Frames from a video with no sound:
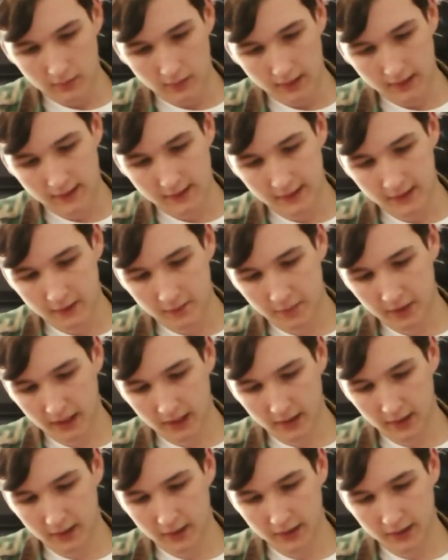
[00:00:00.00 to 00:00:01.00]
As I said,
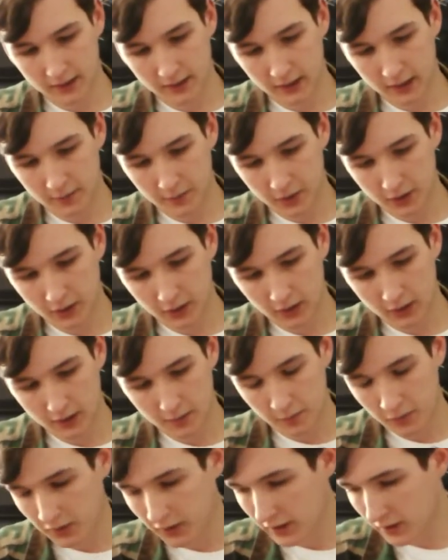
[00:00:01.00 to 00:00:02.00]
batteries keep charged
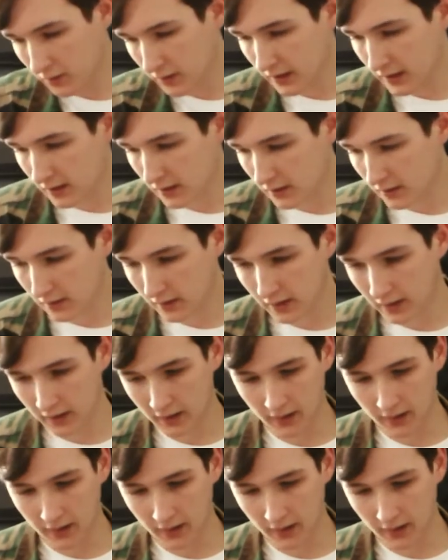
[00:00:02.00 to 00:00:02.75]
pretty well.